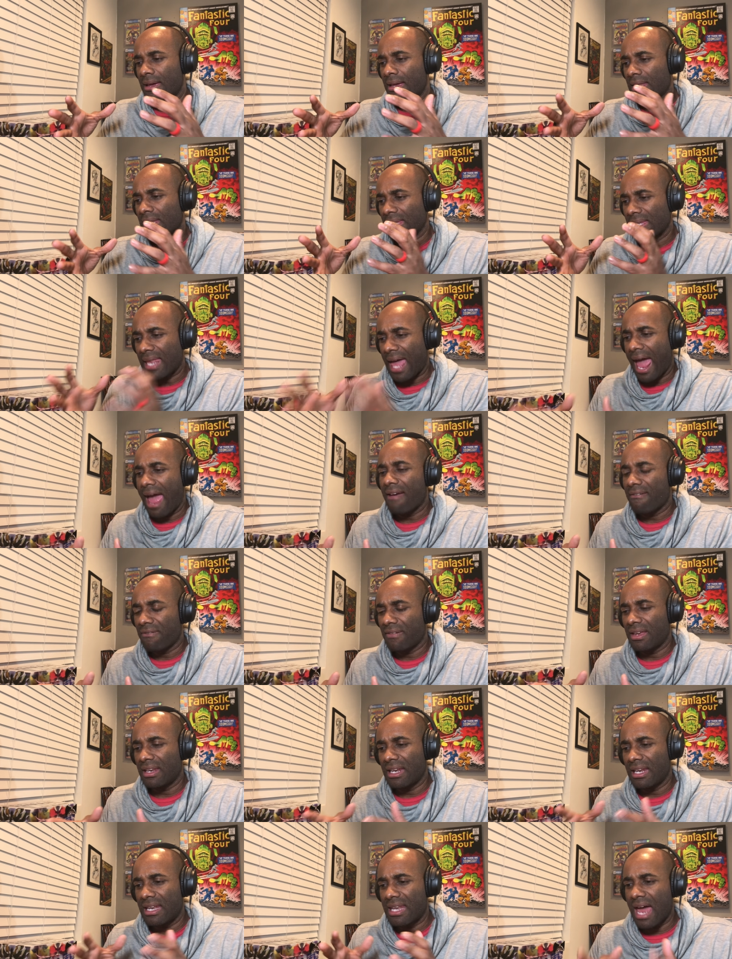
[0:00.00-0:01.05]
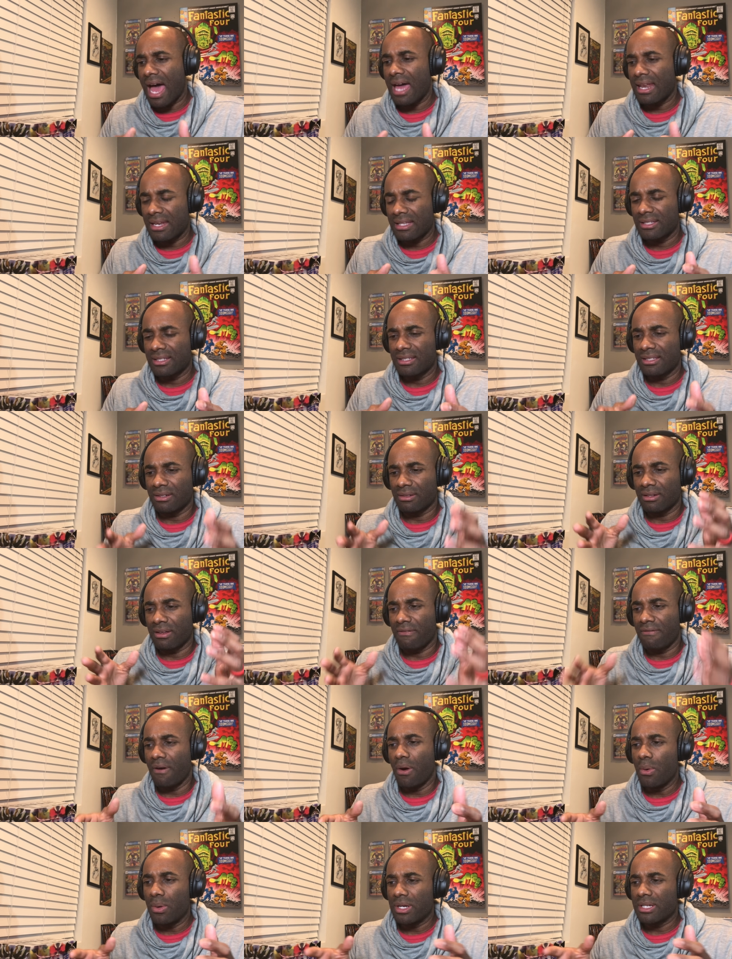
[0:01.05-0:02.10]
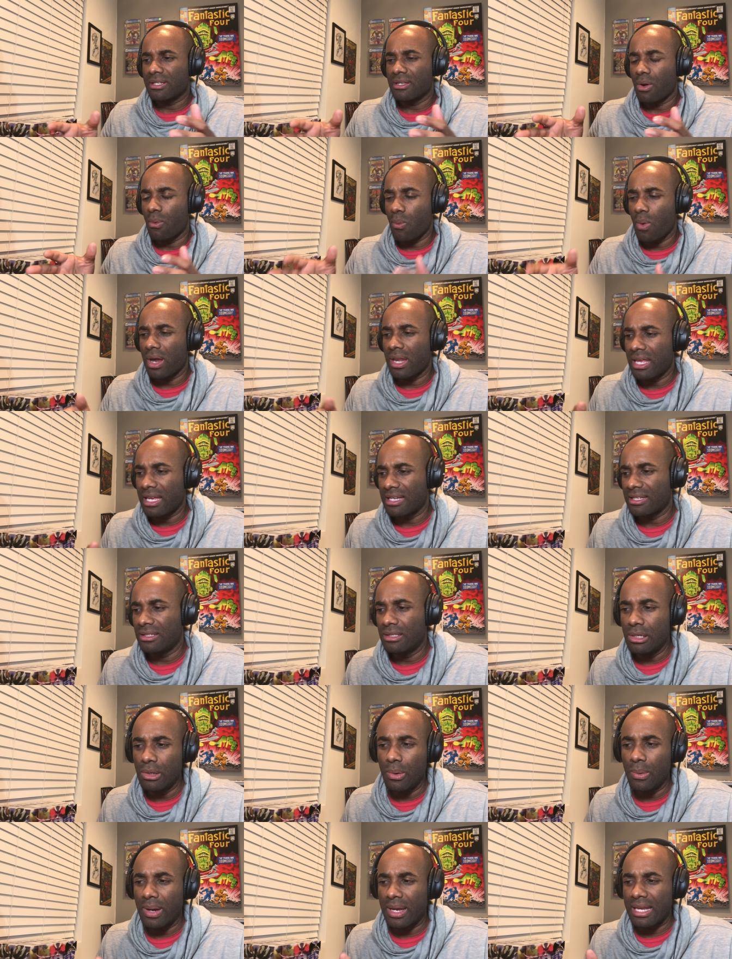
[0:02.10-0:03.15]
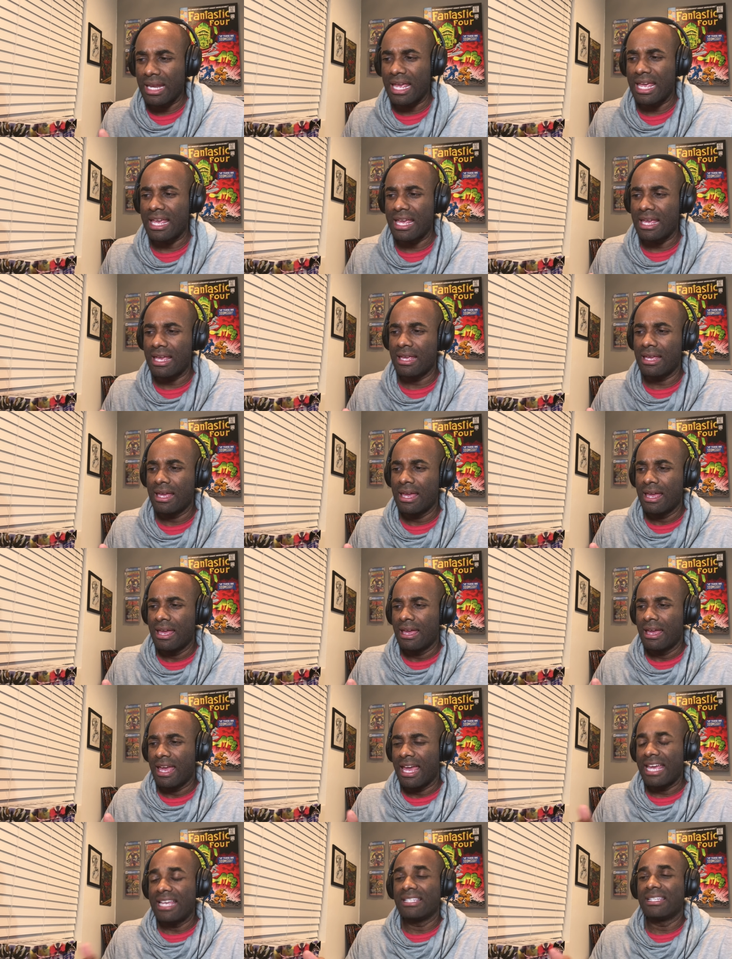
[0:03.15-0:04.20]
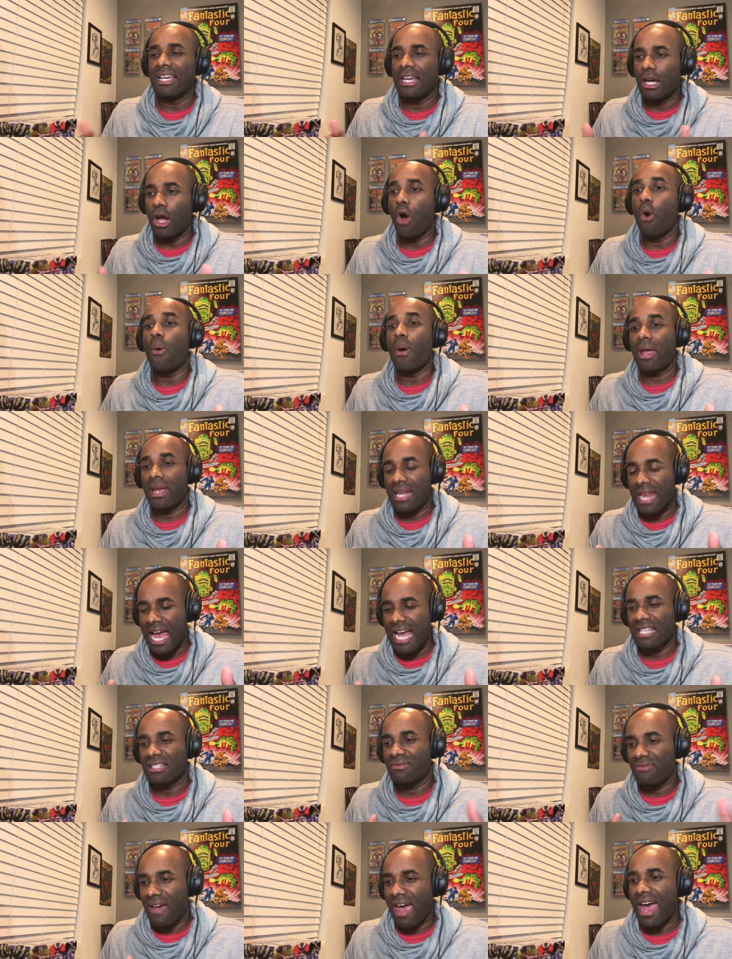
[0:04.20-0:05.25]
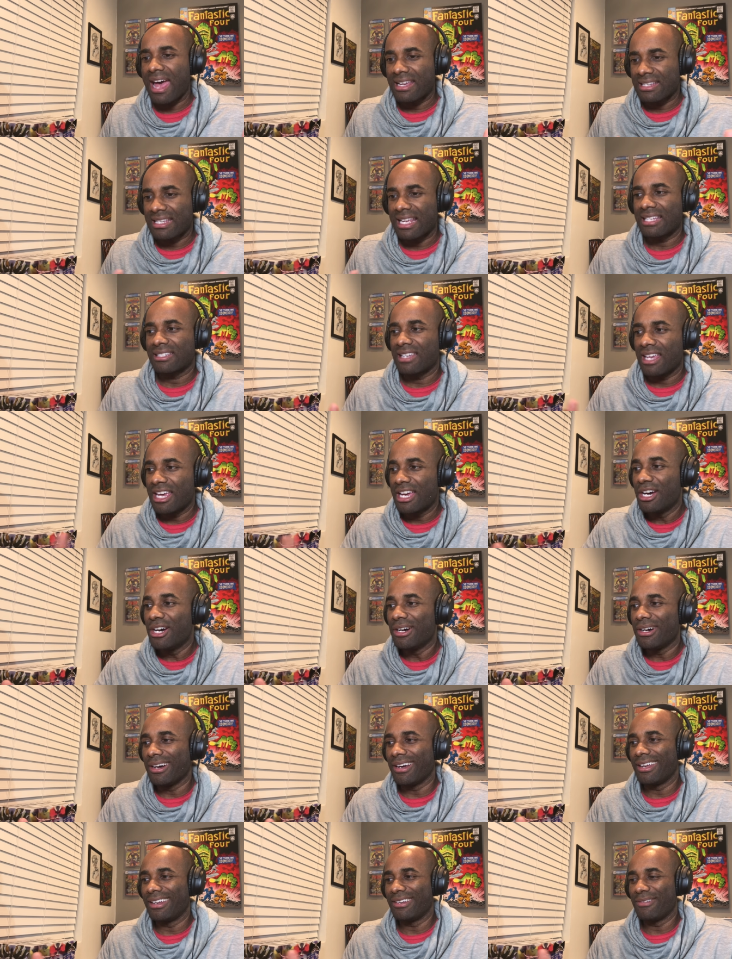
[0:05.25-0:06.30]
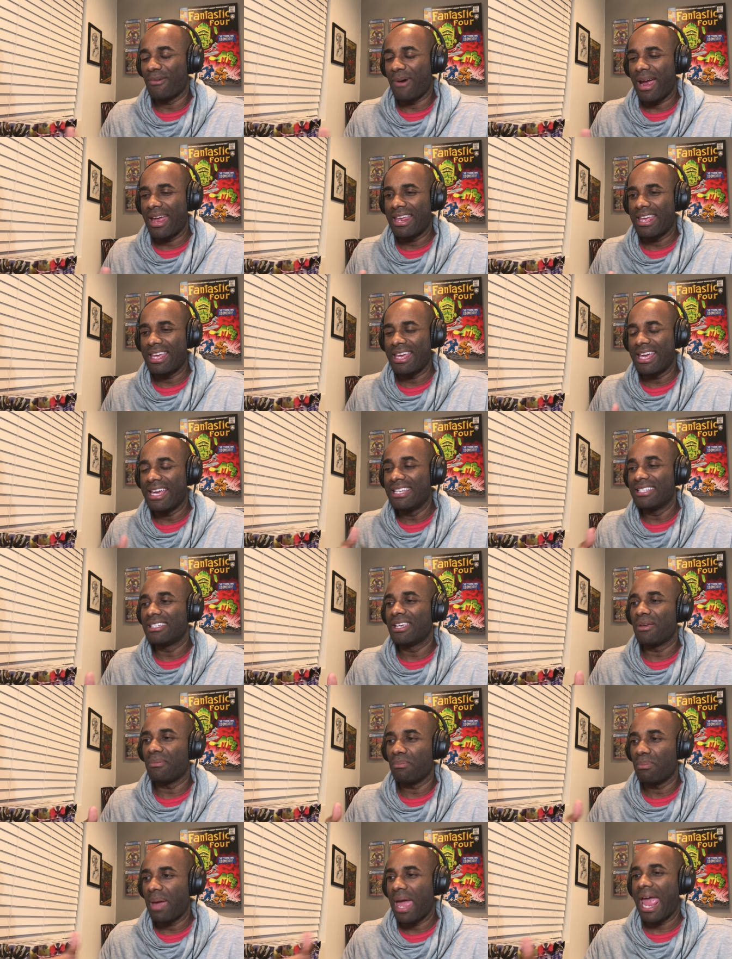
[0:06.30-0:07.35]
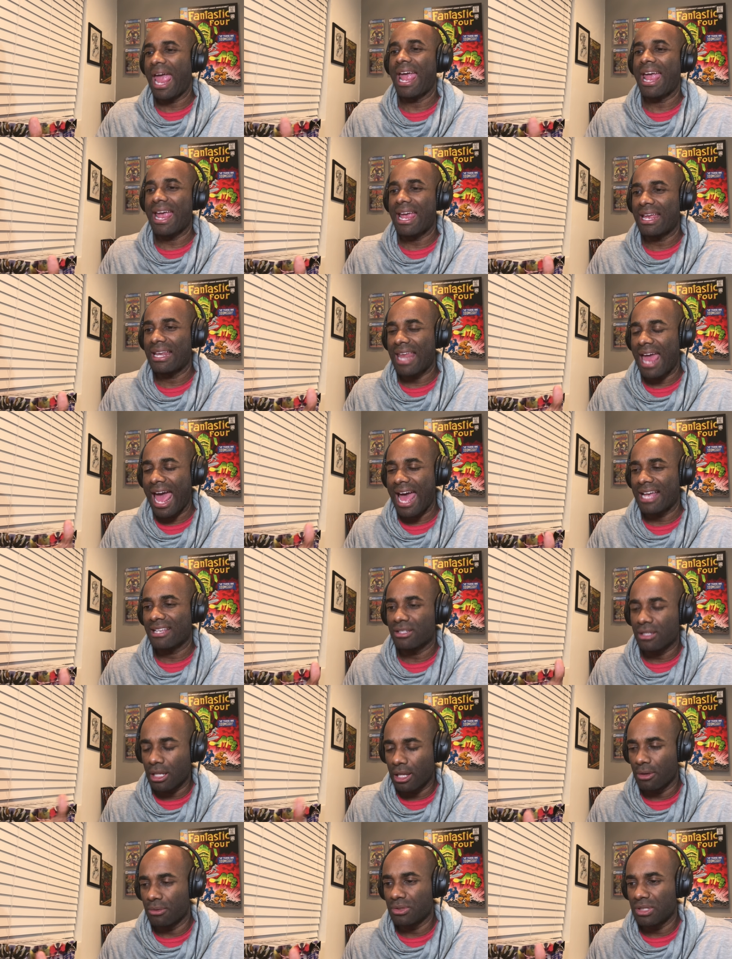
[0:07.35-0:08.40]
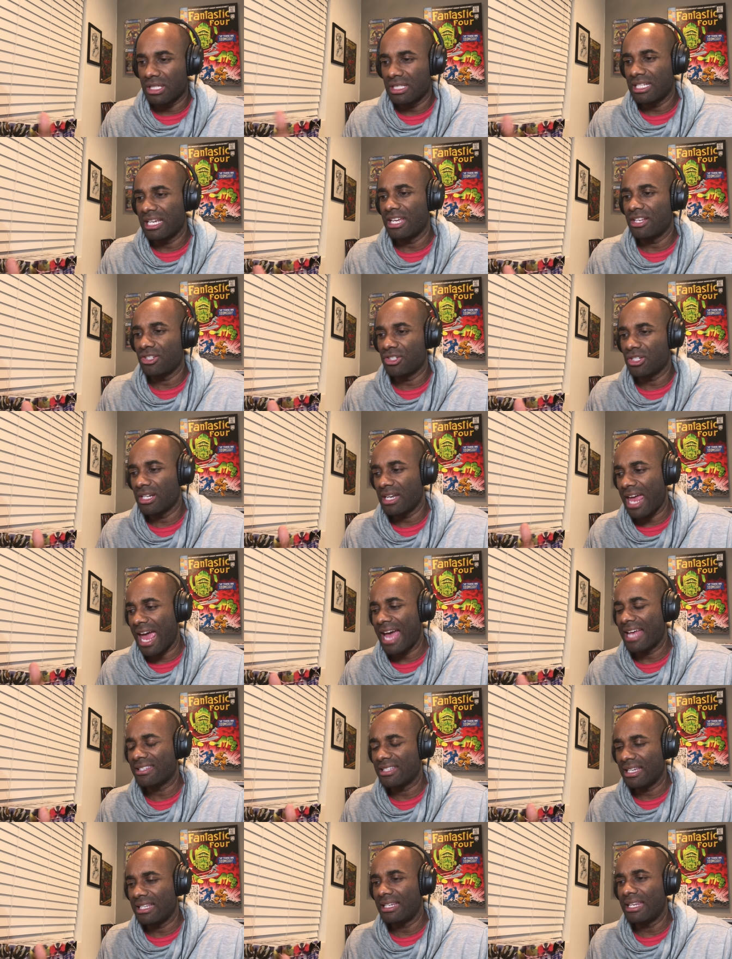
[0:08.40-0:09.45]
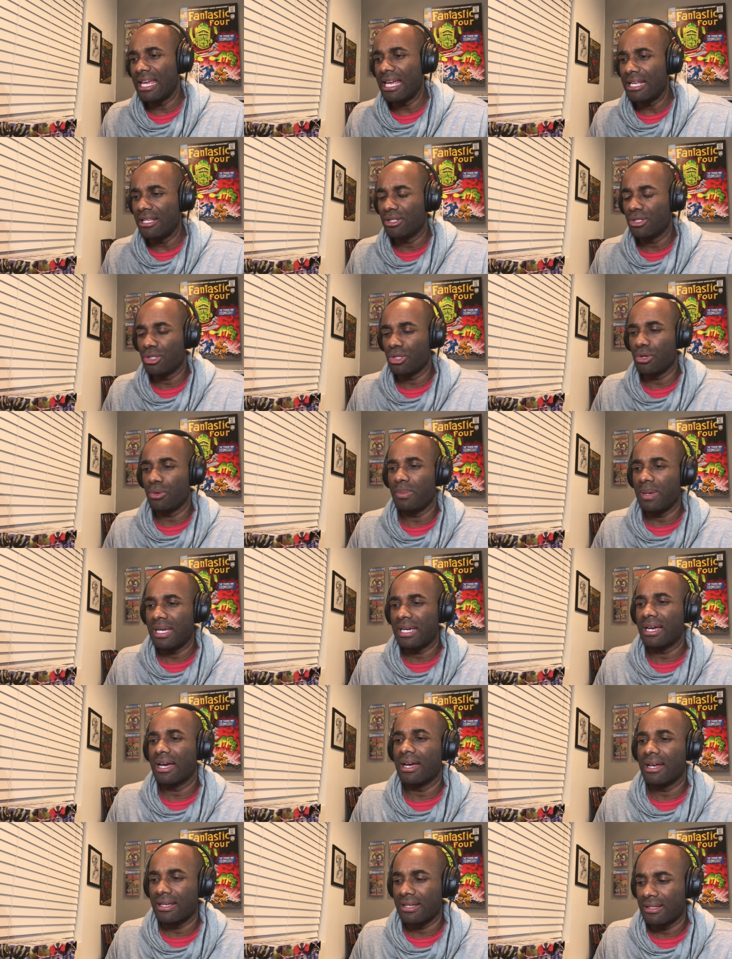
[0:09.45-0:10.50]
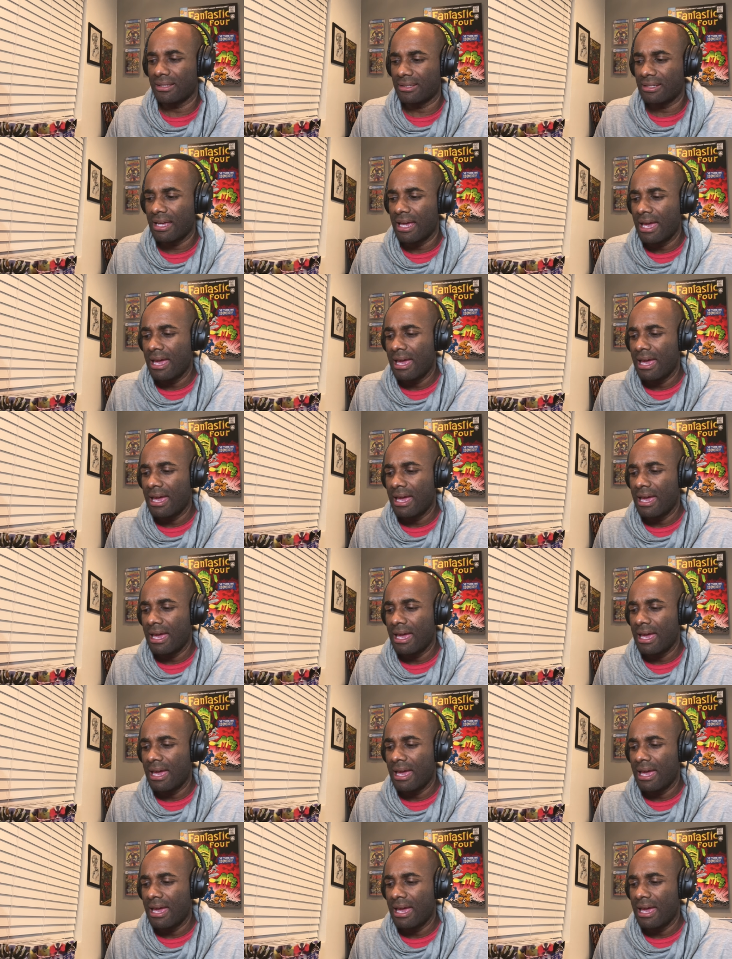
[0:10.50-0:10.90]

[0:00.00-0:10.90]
laughing and not necessarily focused on what he is doing he isn't going as fast as he could right he isn't paying as close attention as he needs to because